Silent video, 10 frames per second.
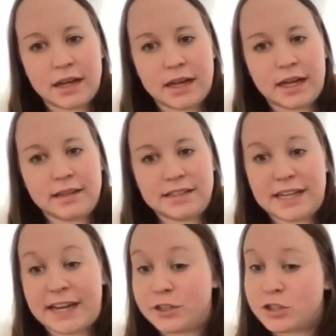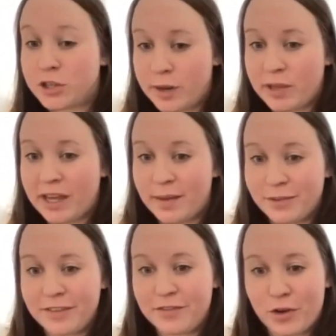and the tiger striping, I
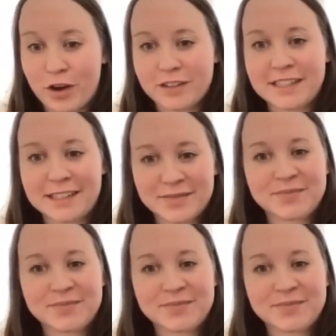believe he called it.